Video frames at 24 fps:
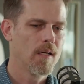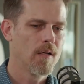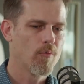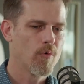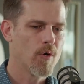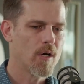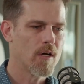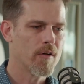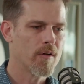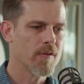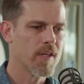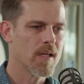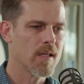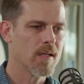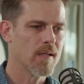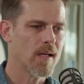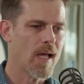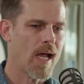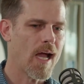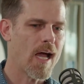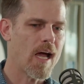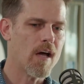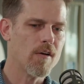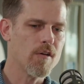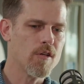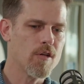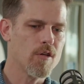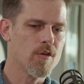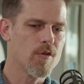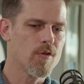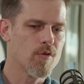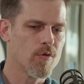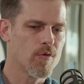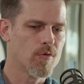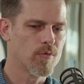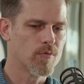Well, then how do
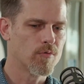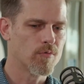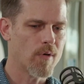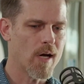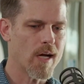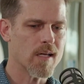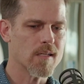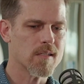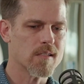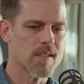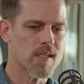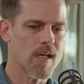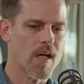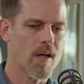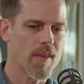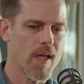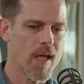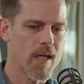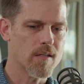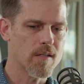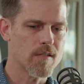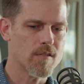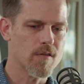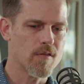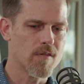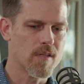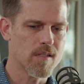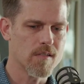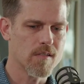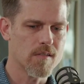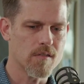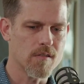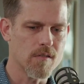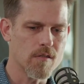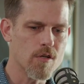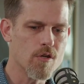you reconcile that to
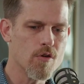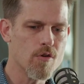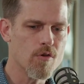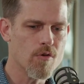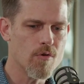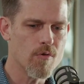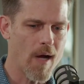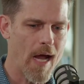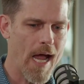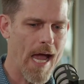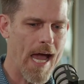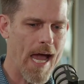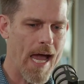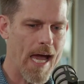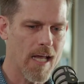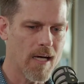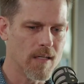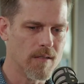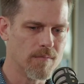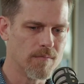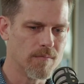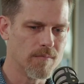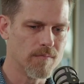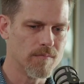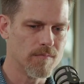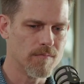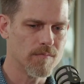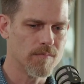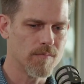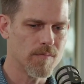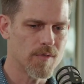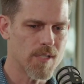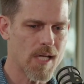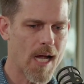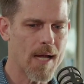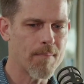this new Adam
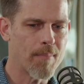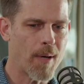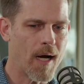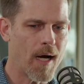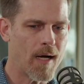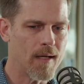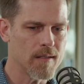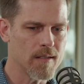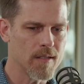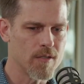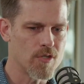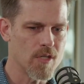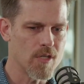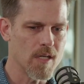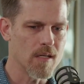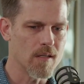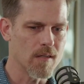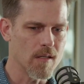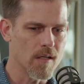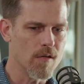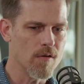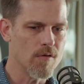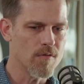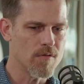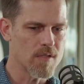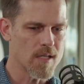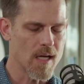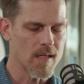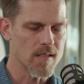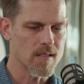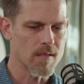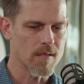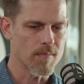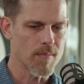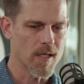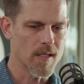typology in the New
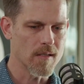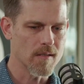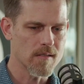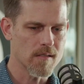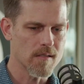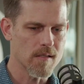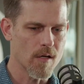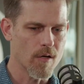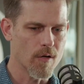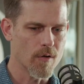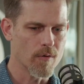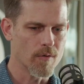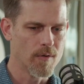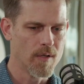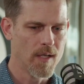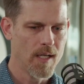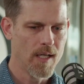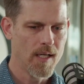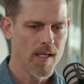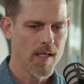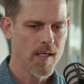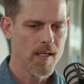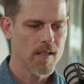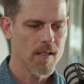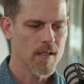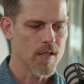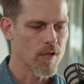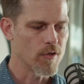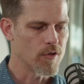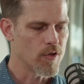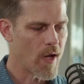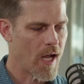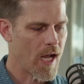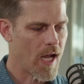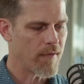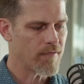Testament? So,
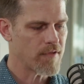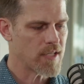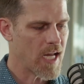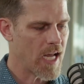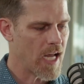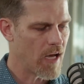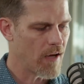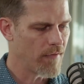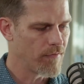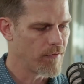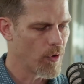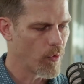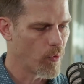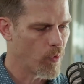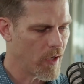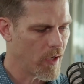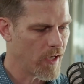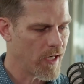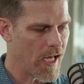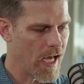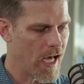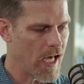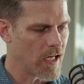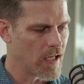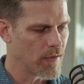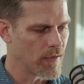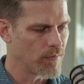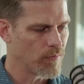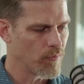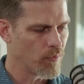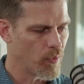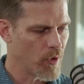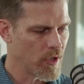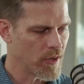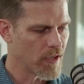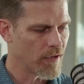you have to have the one
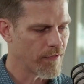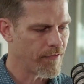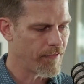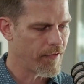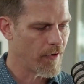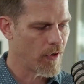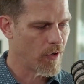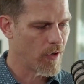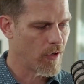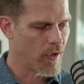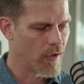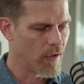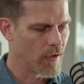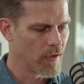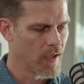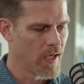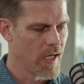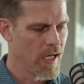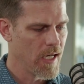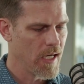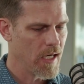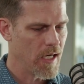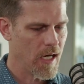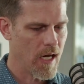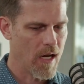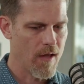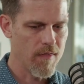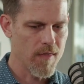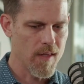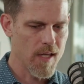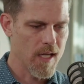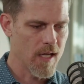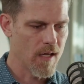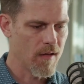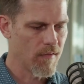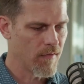Adam with the fall,
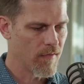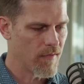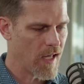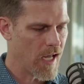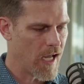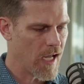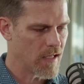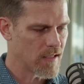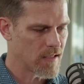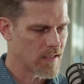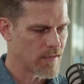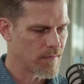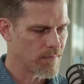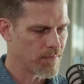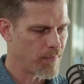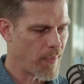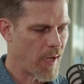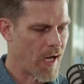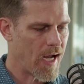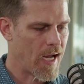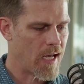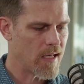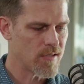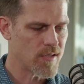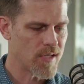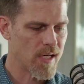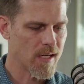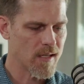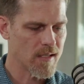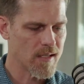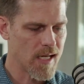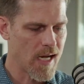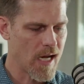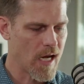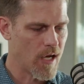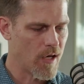and then that
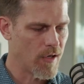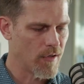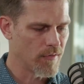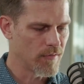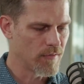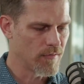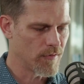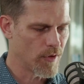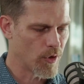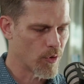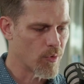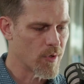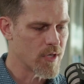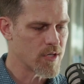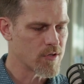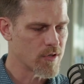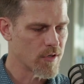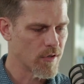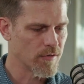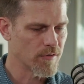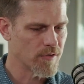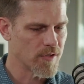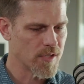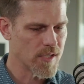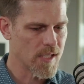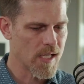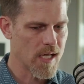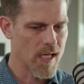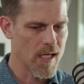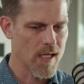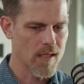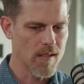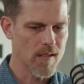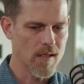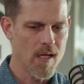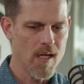passing down original
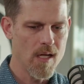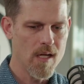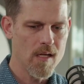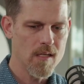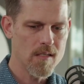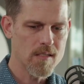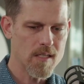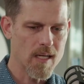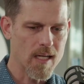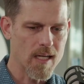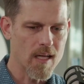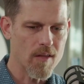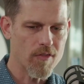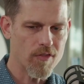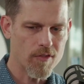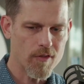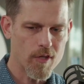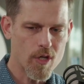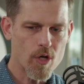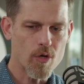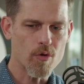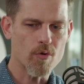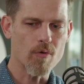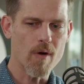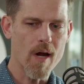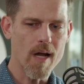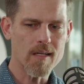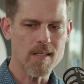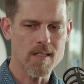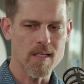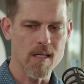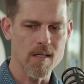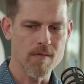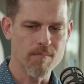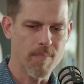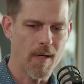sin to get
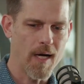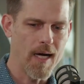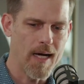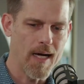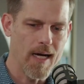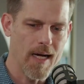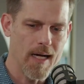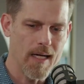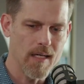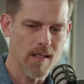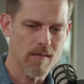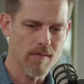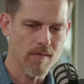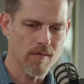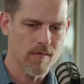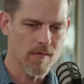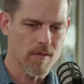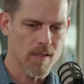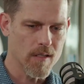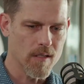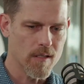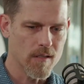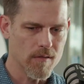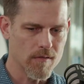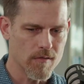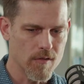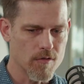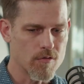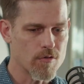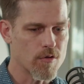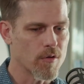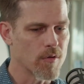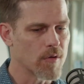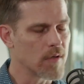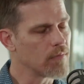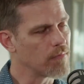corrected by the
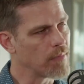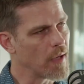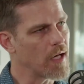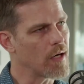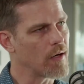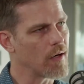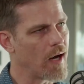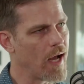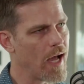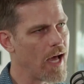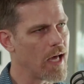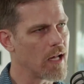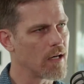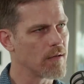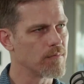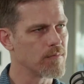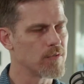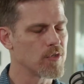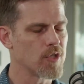true and better Adam,